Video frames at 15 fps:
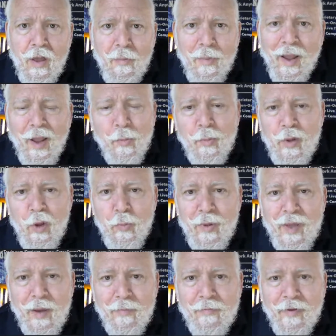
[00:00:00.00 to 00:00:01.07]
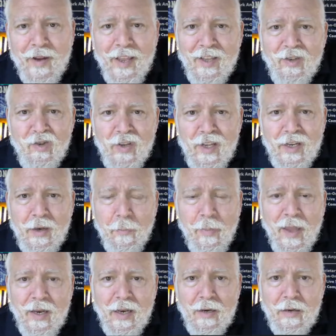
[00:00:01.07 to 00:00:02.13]
by helping you become financially
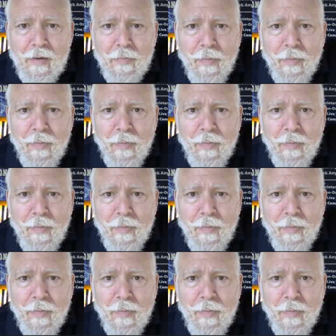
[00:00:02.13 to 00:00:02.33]
independent,